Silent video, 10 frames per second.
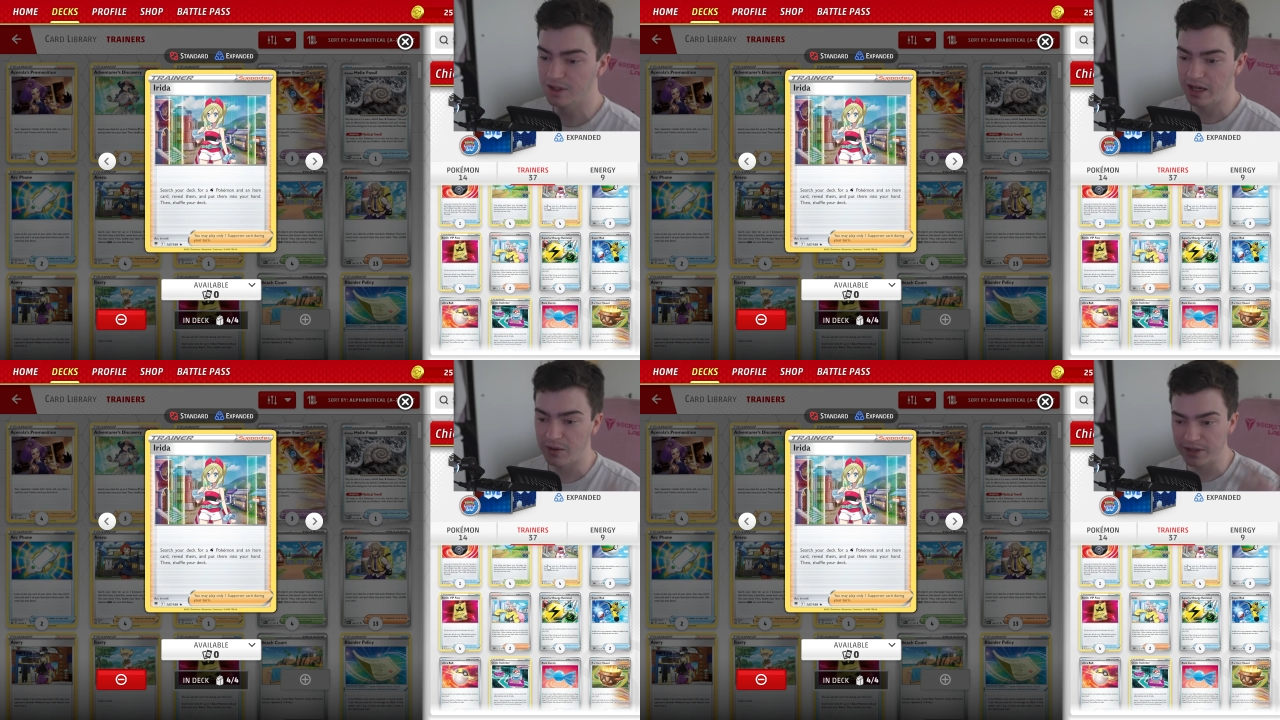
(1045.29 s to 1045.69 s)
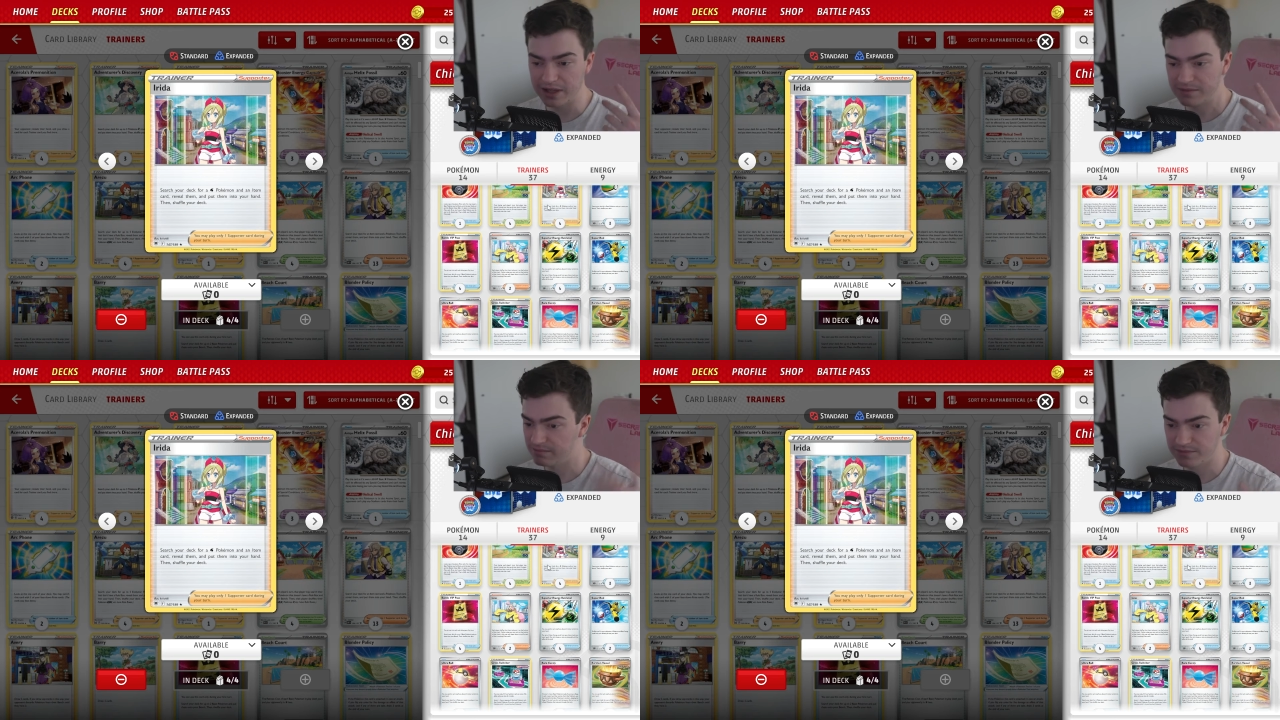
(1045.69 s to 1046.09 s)
and we
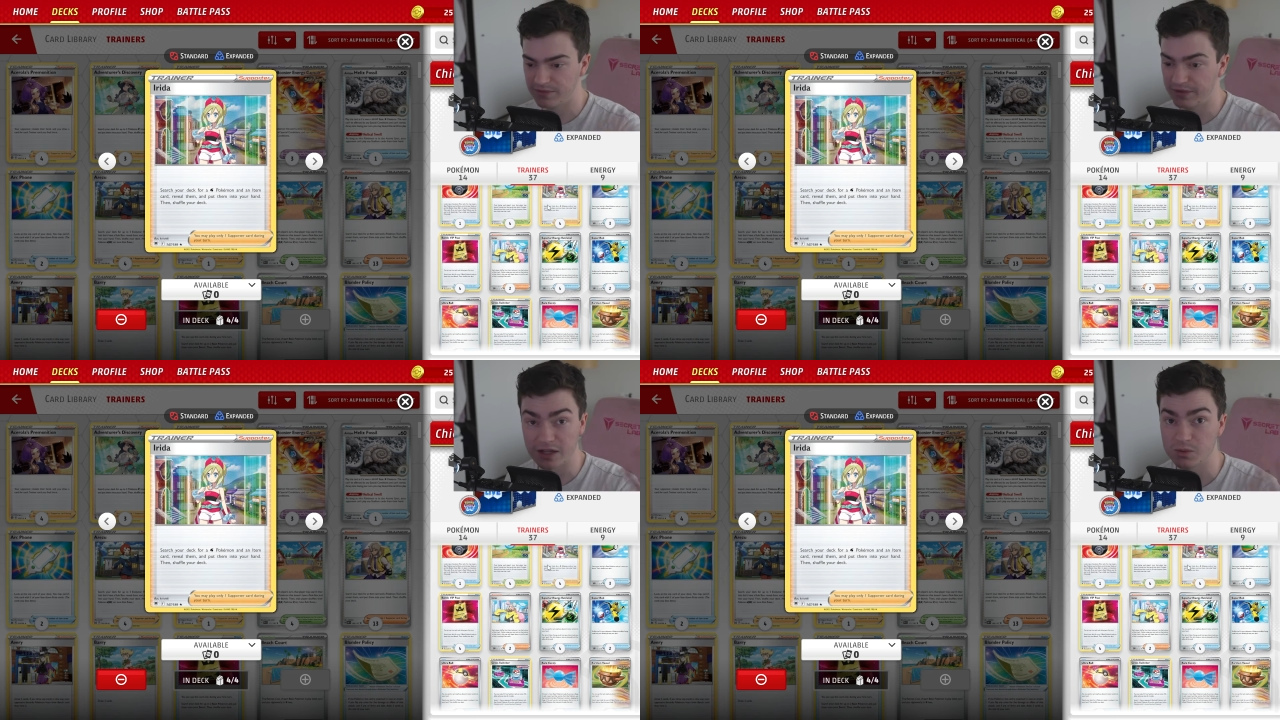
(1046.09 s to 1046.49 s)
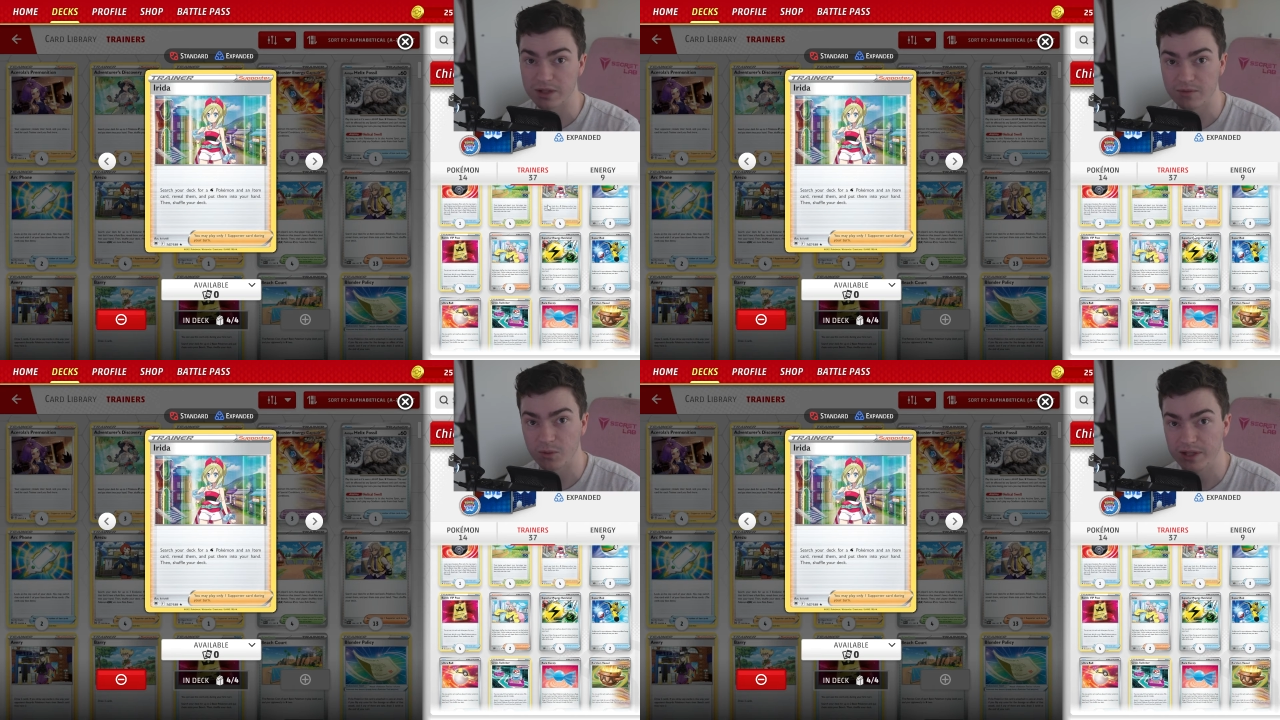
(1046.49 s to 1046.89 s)
can fetch
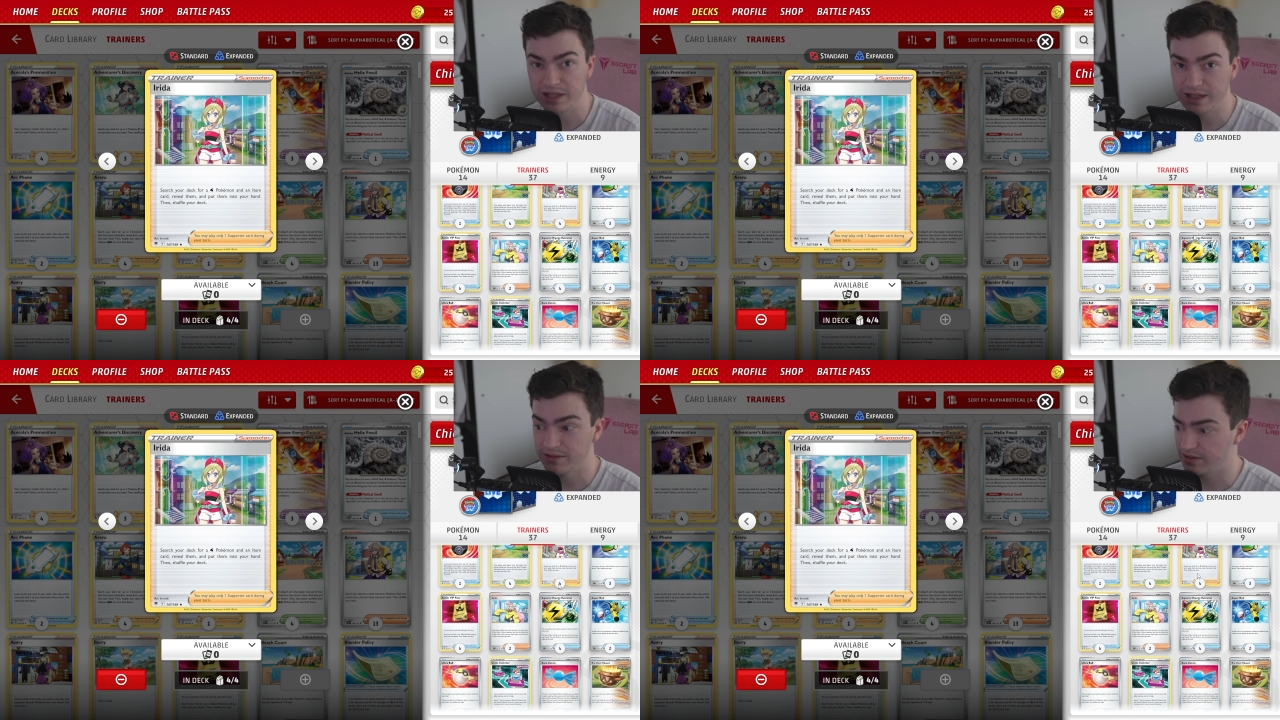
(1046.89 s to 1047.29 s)
whatever we need.